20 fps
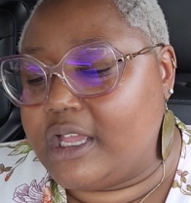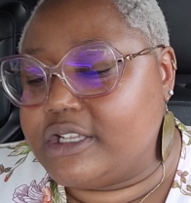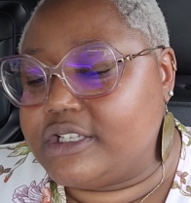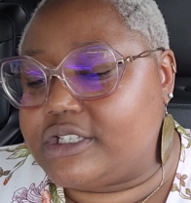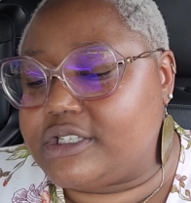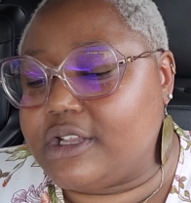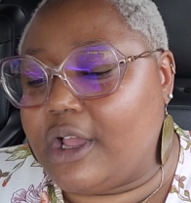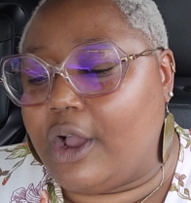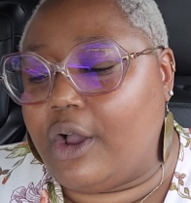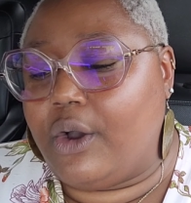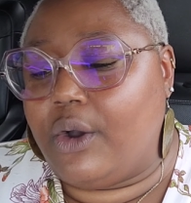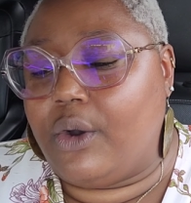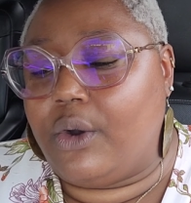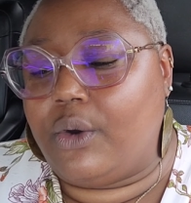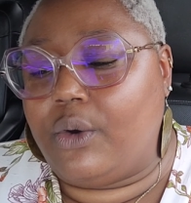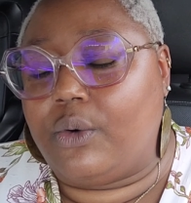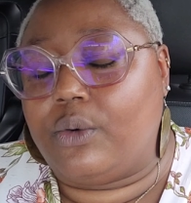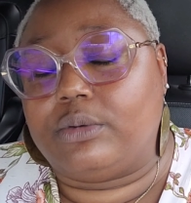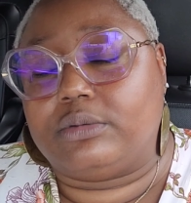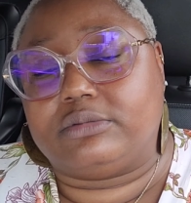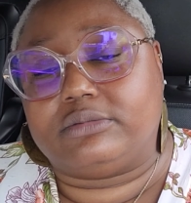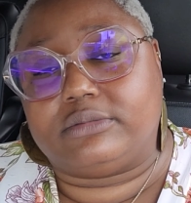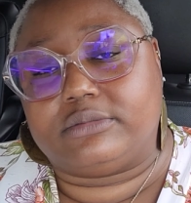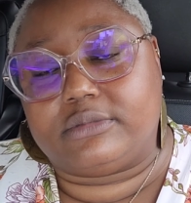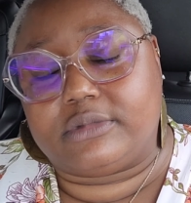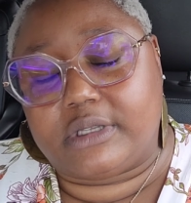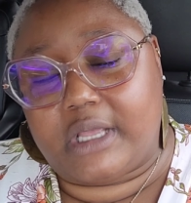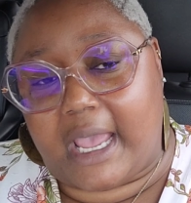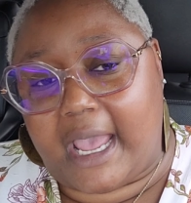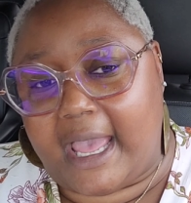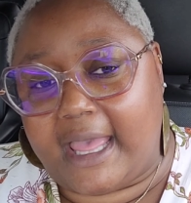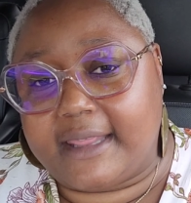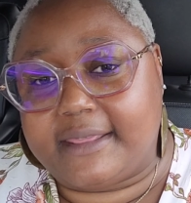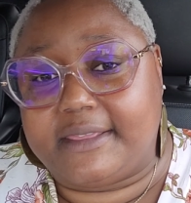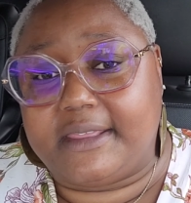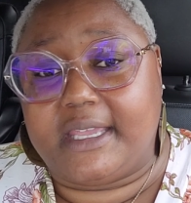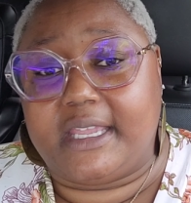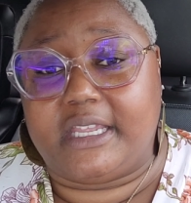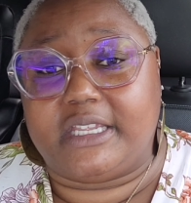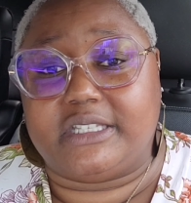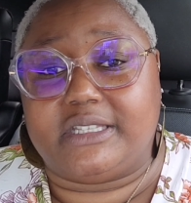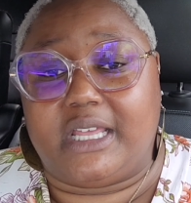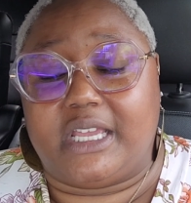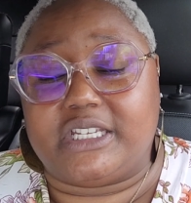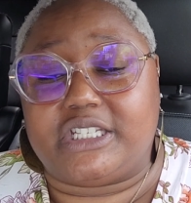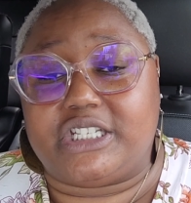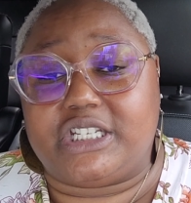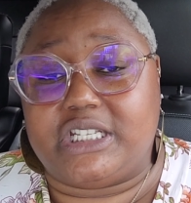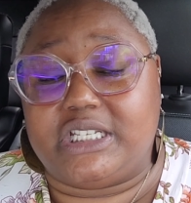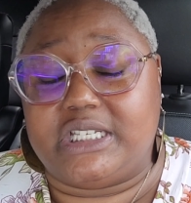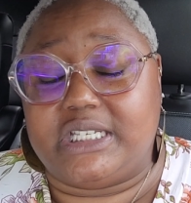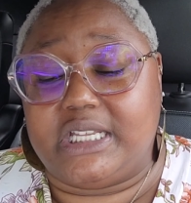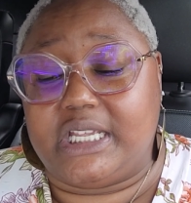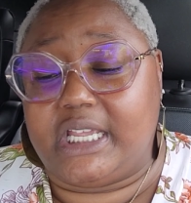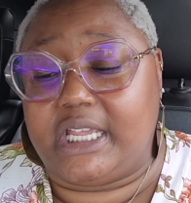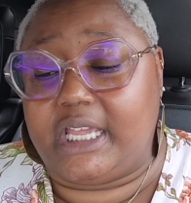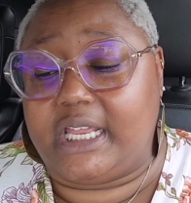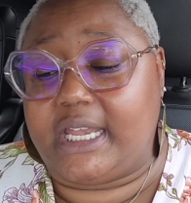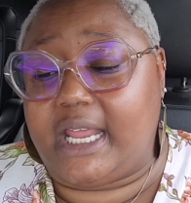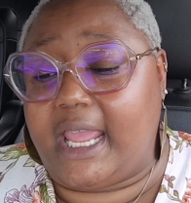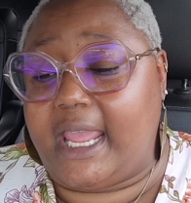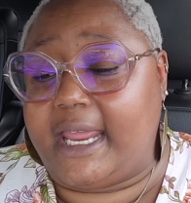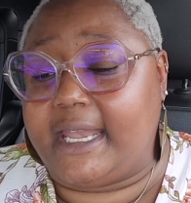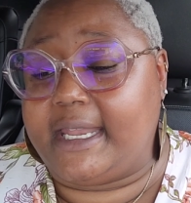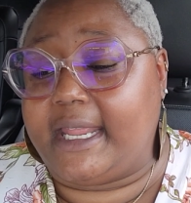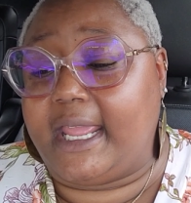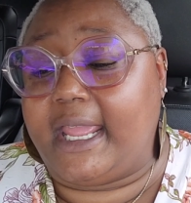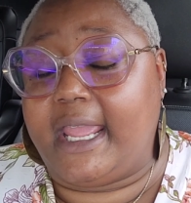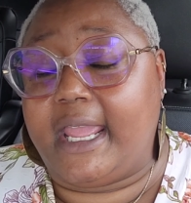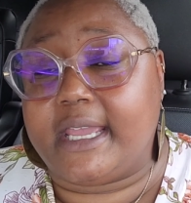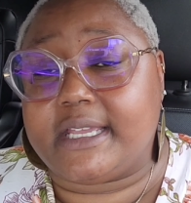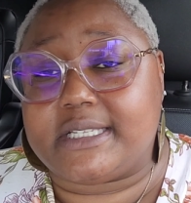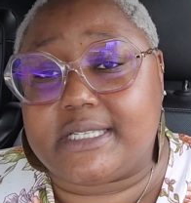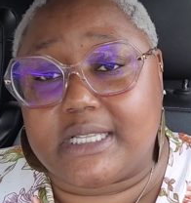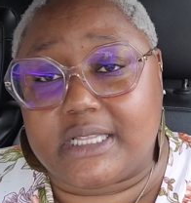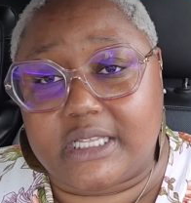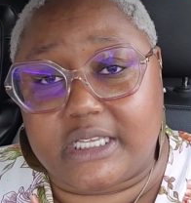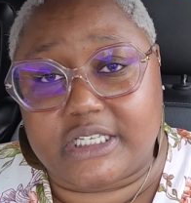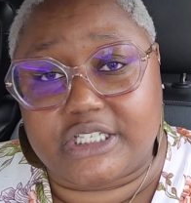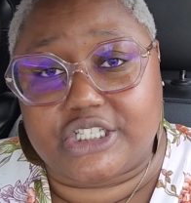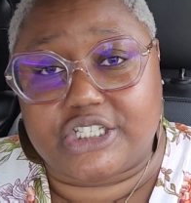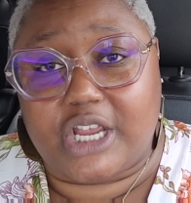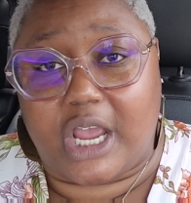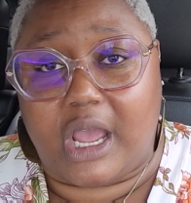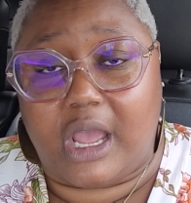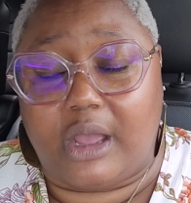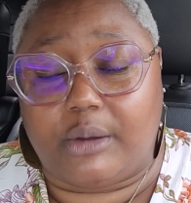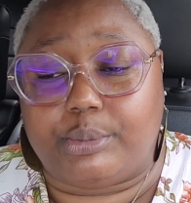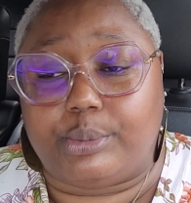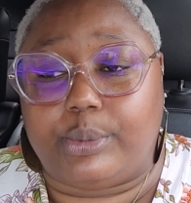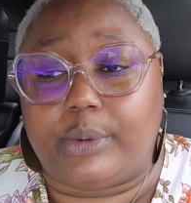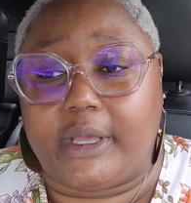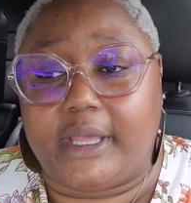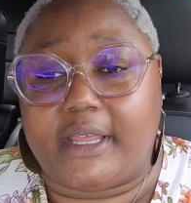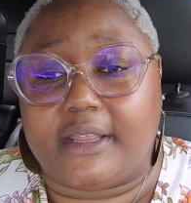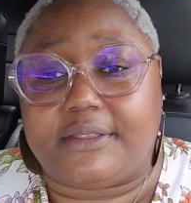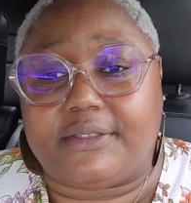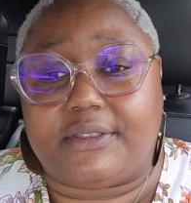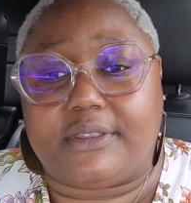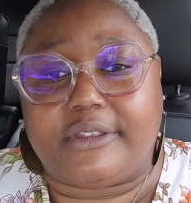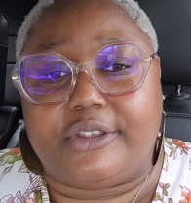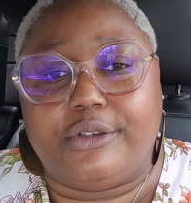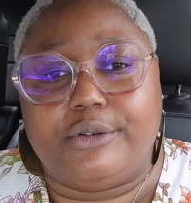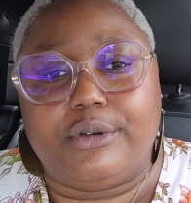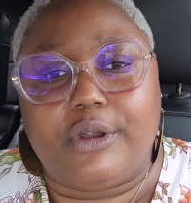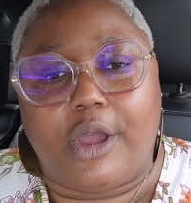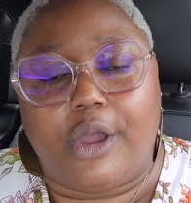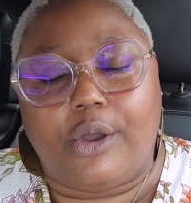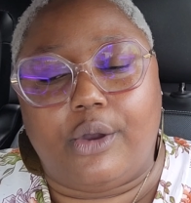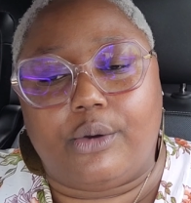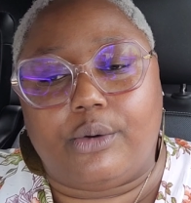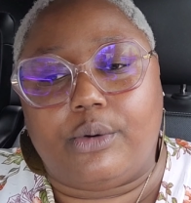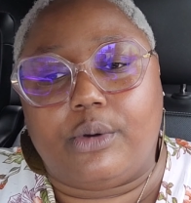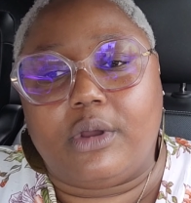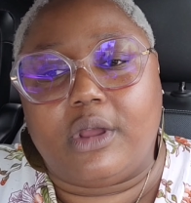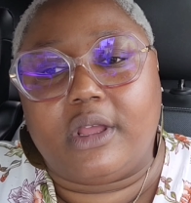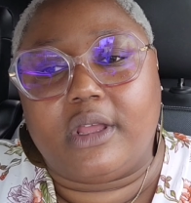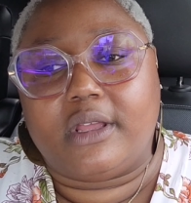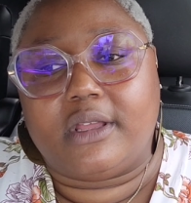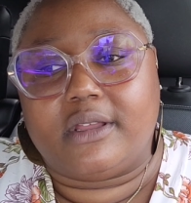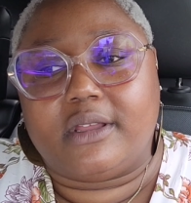So I think that she did an excellent job with, you know,